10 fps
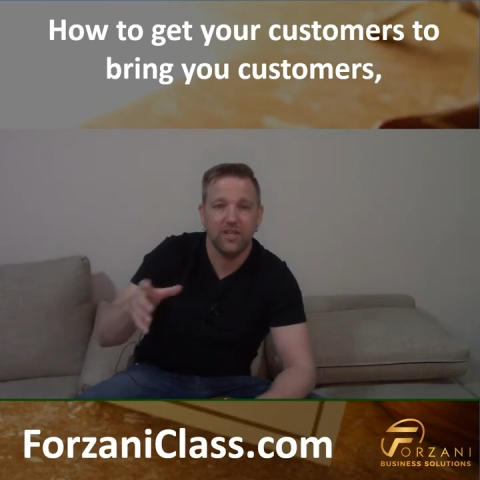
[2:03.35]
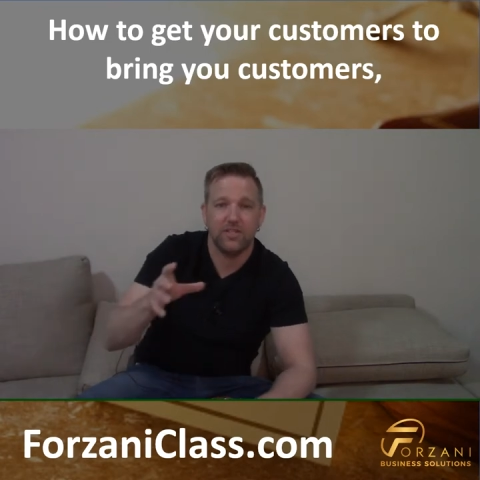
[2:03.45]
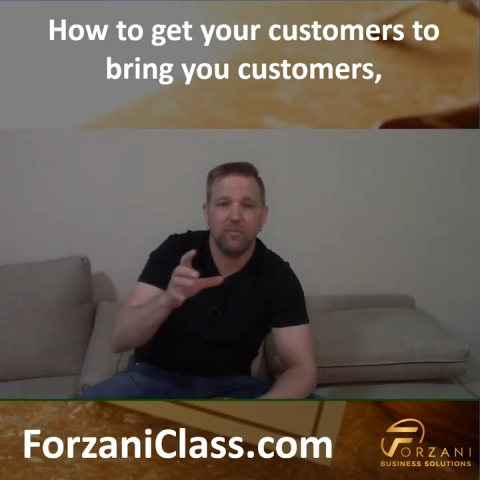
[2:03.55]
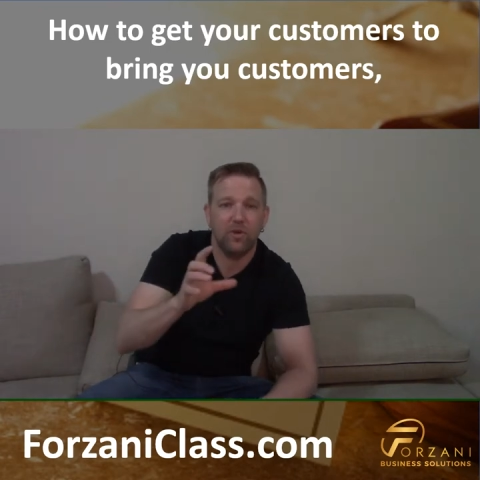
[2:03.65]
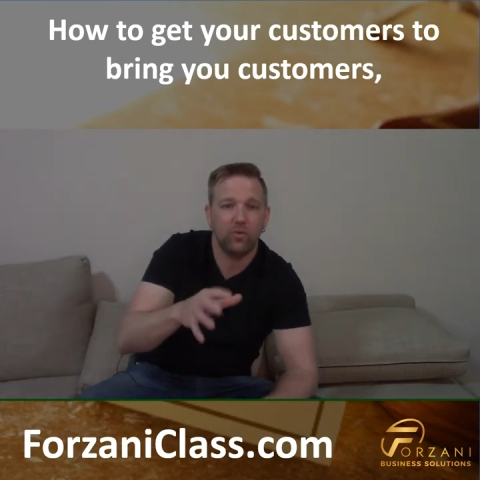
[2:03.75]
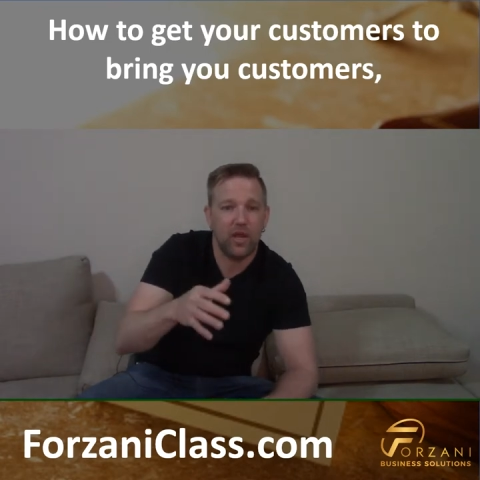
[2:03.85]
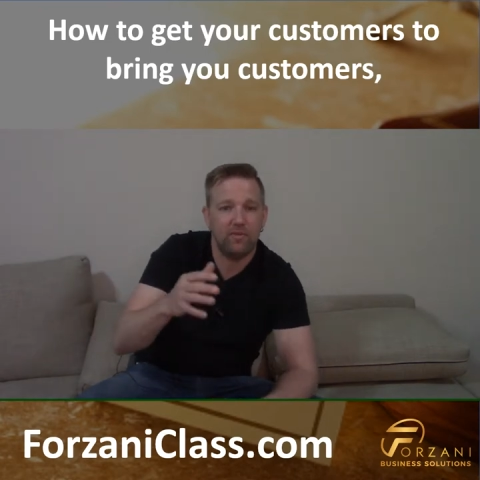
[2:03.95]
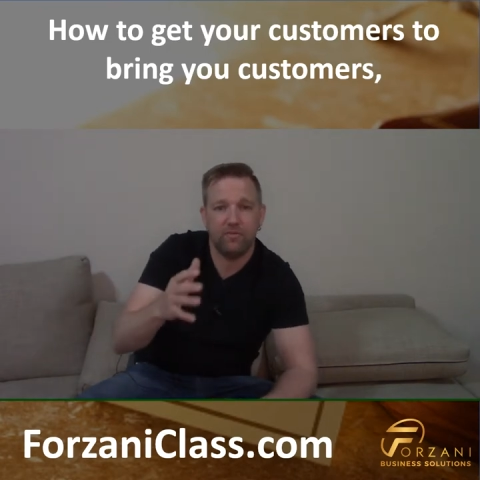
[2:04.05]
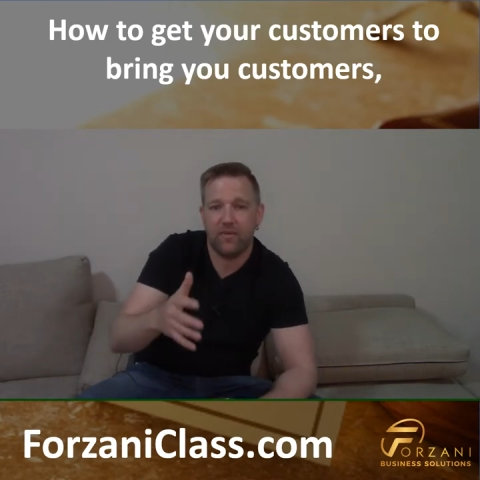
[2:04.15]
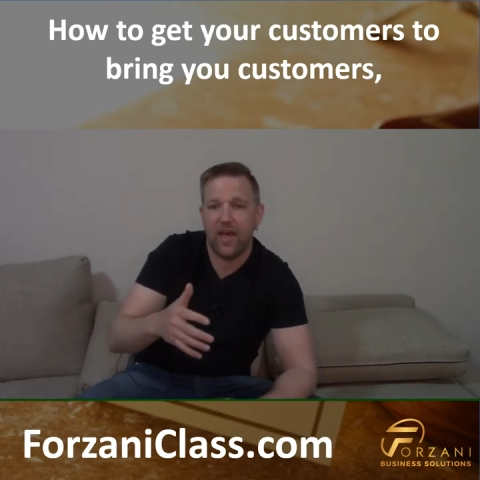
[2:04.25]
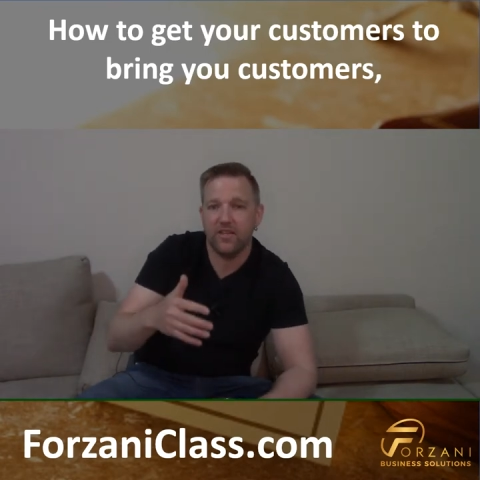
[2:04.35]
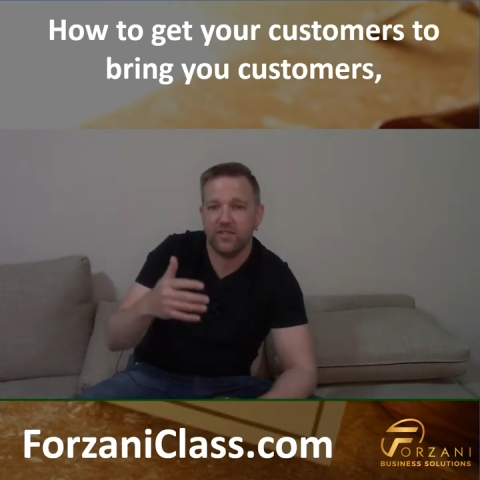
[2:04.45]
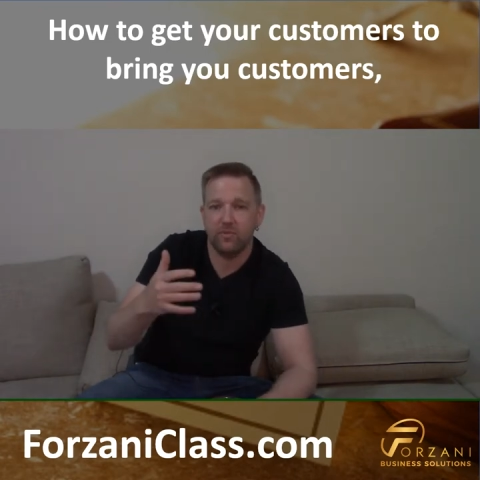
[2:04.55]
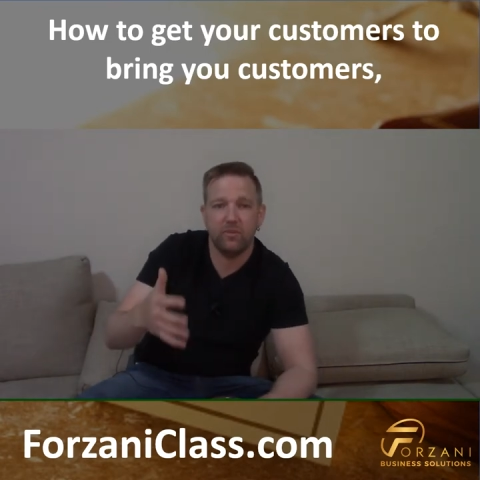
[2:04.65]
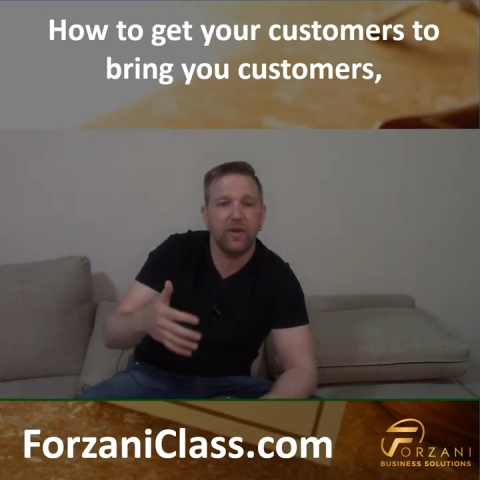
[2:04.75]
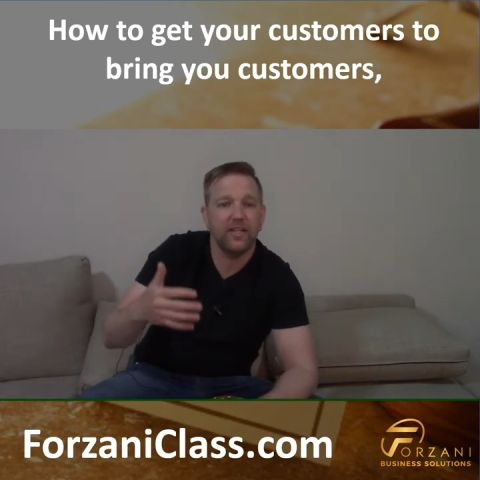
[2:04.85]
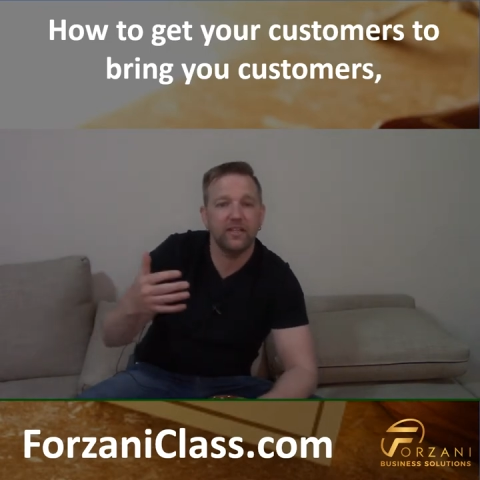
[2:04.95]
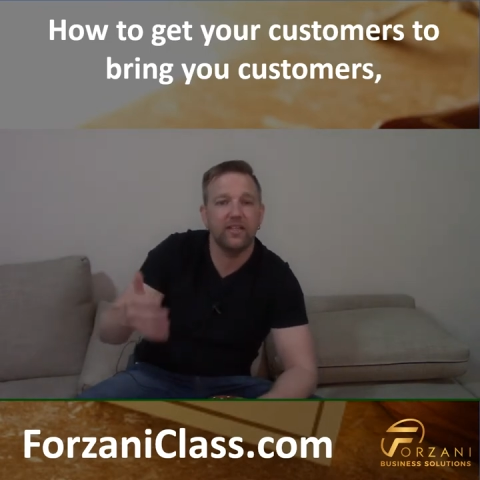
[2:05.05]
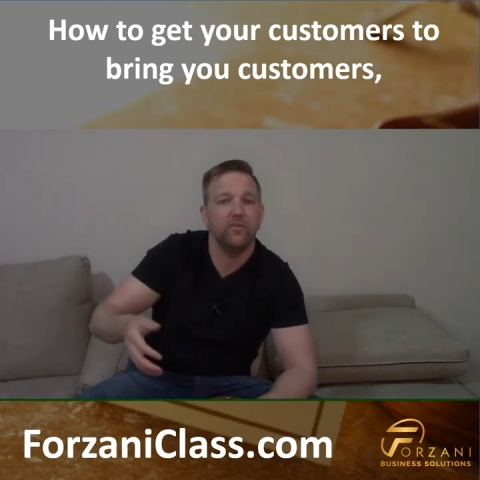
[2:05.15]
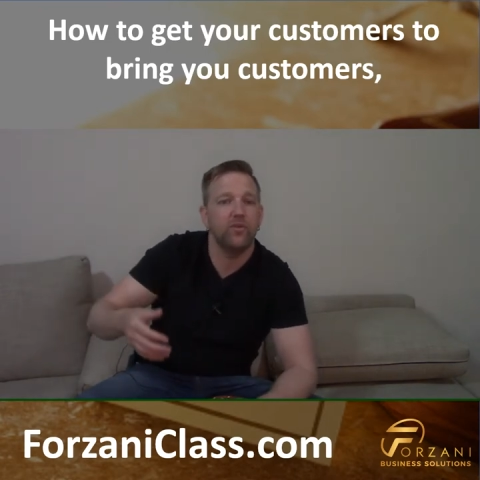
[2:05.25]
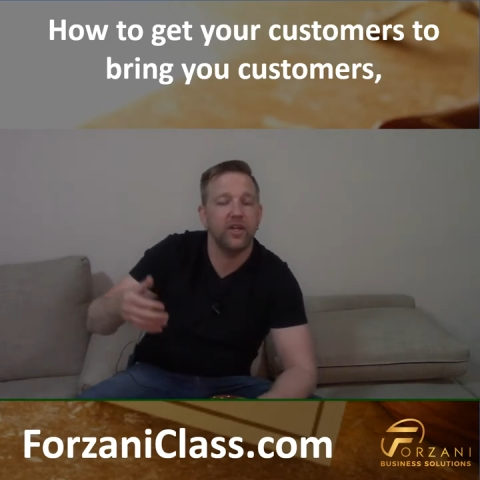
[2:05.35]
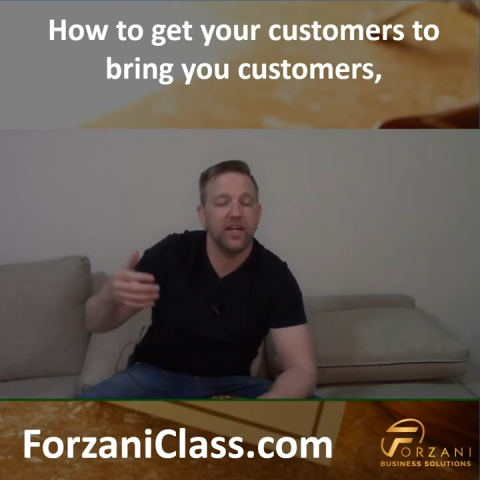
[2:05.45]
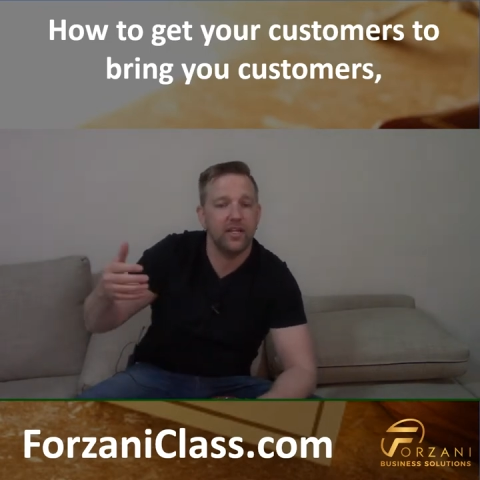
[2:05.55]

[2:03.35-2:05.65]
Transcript: They built raving fans simply by delivering